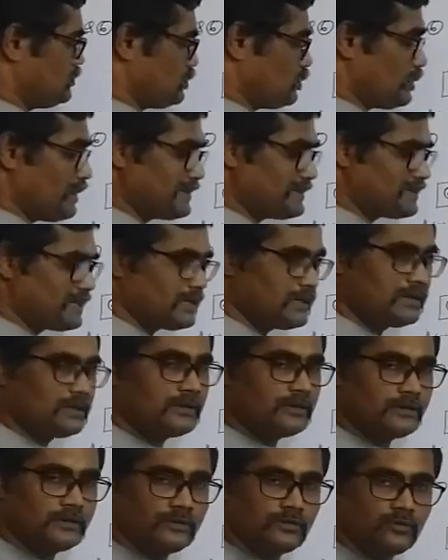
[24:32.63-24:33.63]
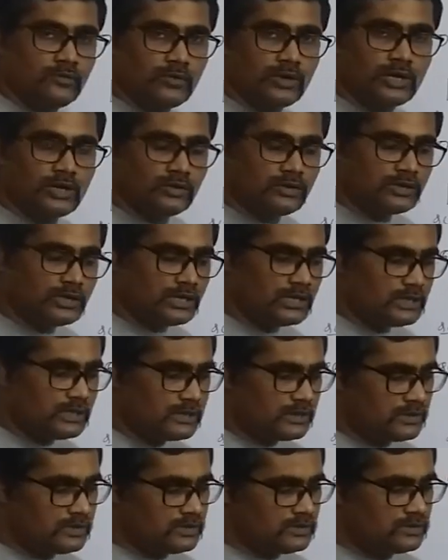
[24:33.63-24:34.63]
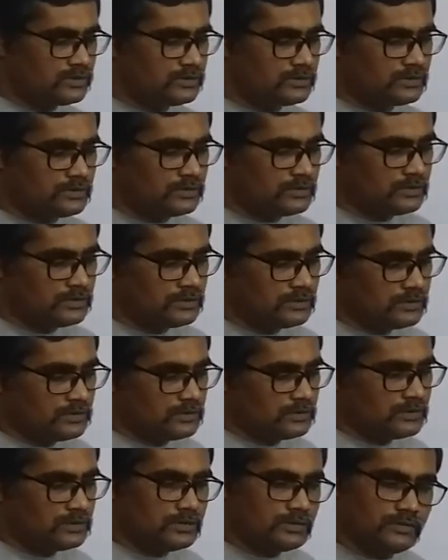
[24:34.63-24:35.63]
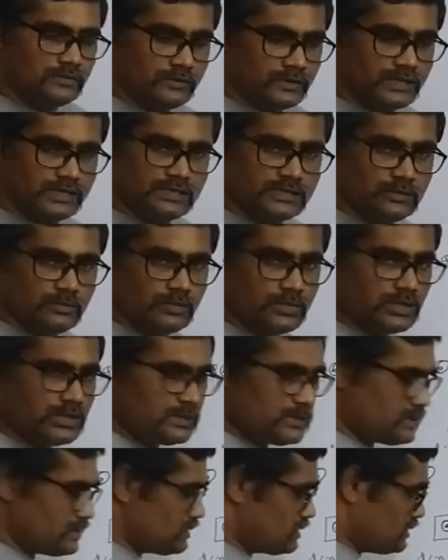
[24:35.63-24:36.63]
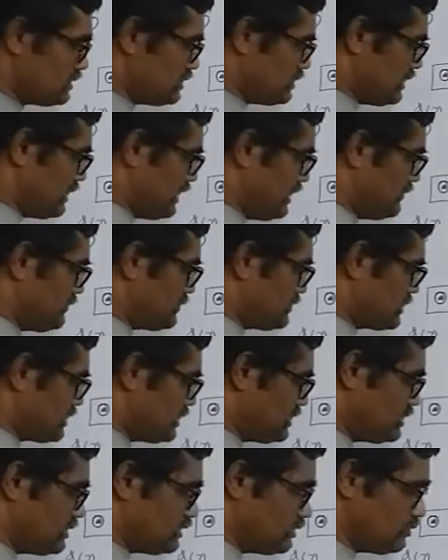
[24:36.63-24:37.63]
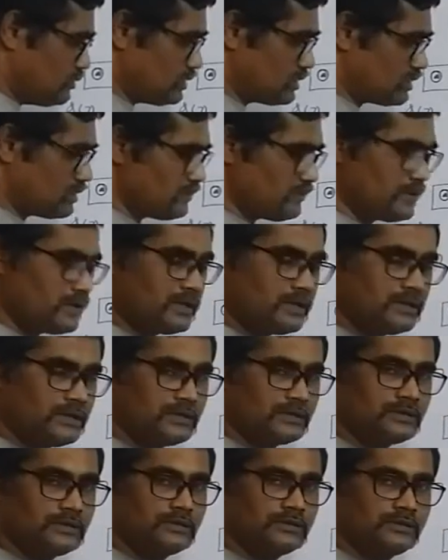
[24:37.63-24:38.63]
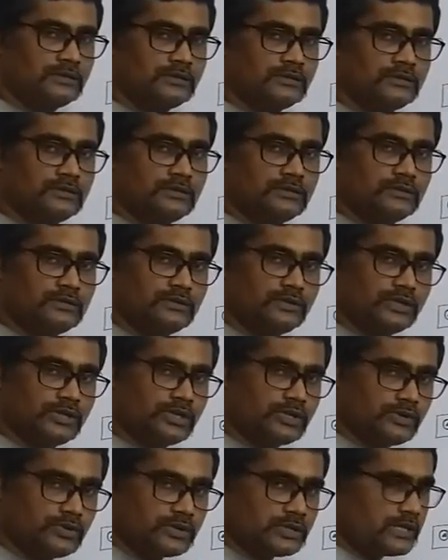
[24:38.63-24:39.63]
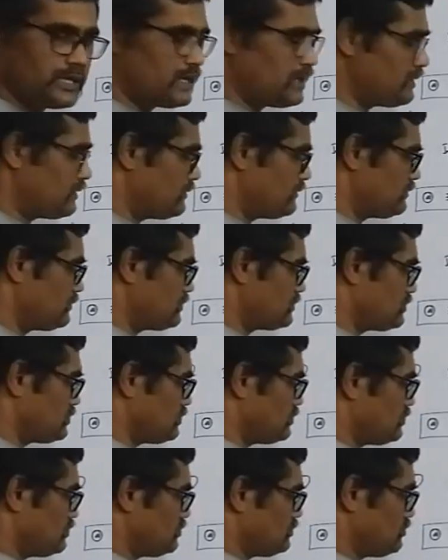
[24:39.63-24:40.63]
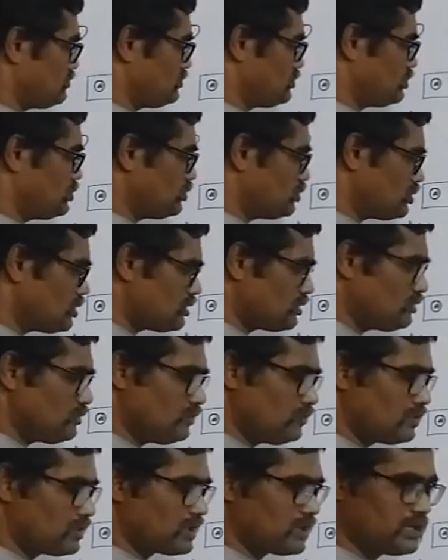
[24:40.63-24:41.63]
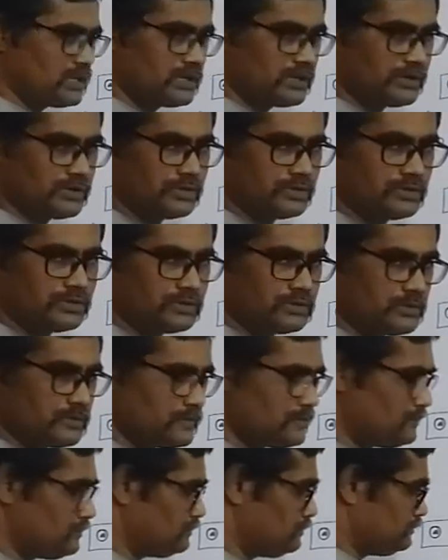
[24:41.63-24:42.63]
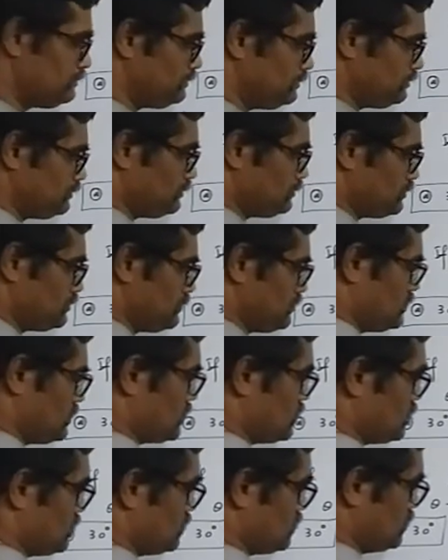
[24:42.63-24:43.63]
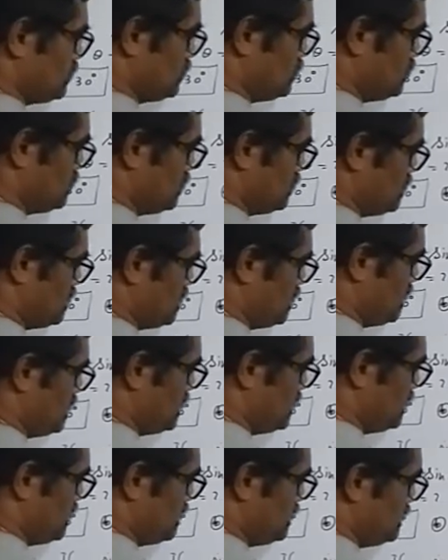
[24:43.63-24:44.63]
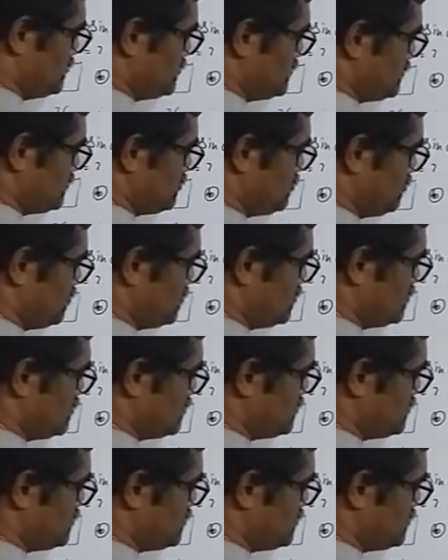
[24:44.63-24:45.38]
Why sine? Why not the other ratios? Very simple reason. Left side you are having ratio sine. So do not go for other ratios. So I'll write this as what?